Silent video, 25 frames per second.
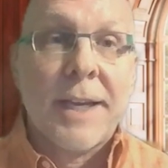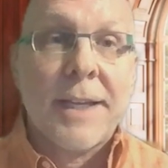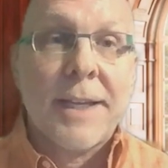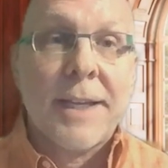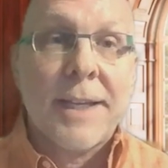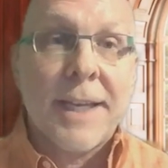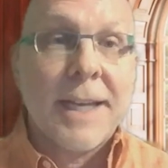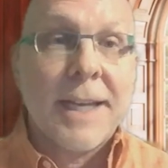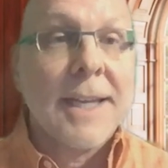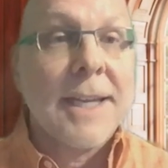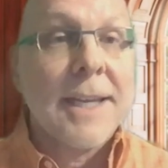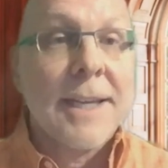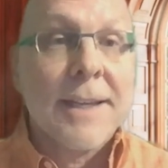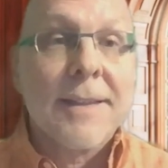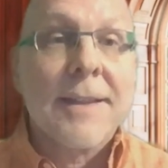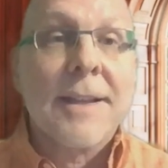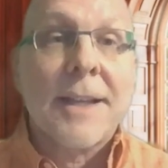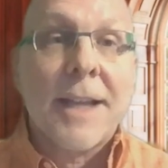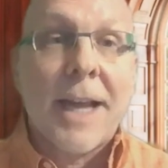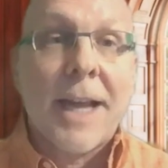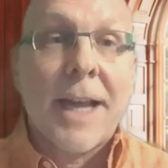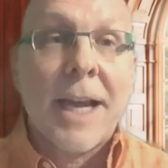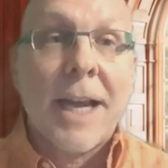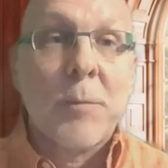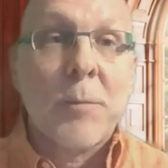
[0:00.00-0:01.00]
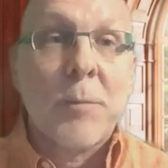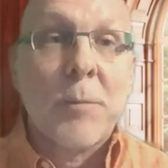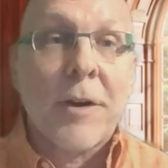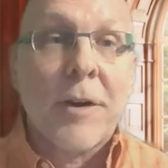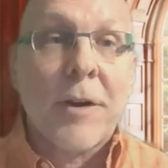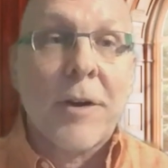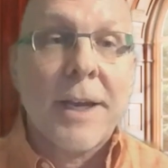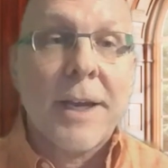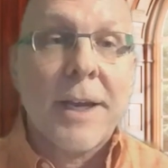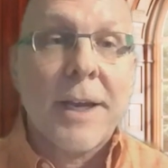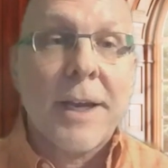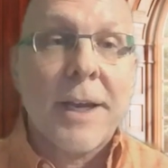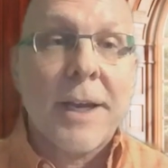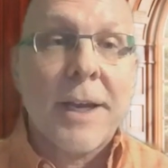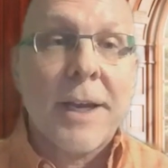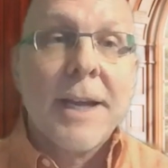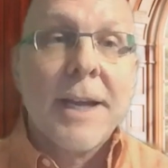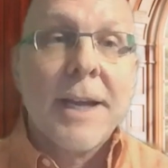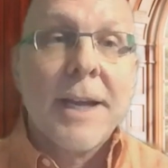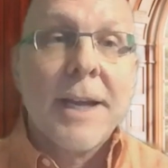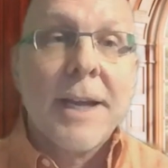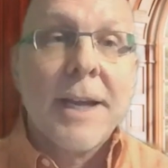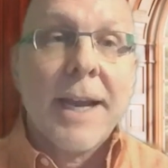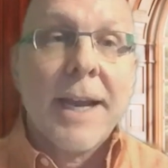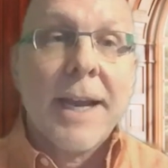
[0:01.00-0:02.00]
getting in the library.
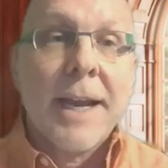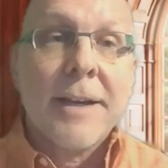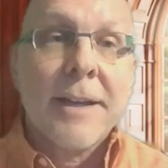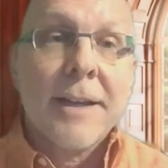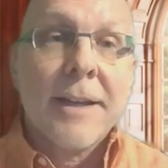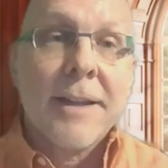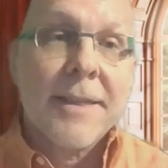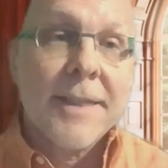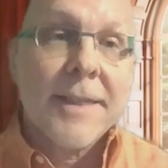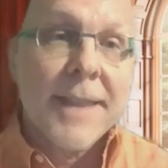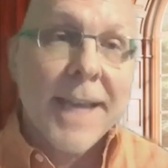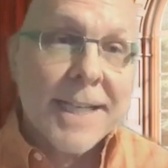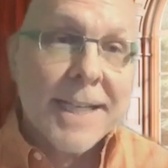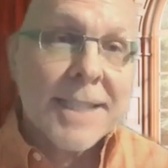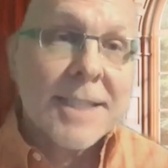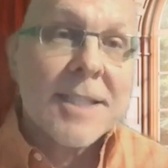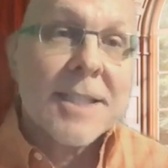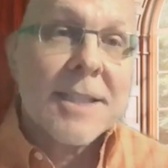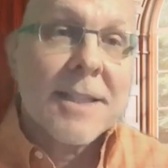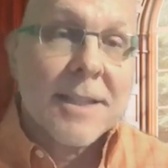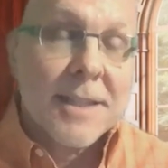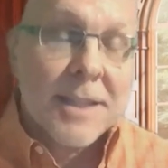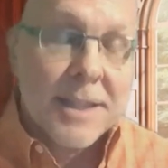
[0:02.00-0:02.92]
And that's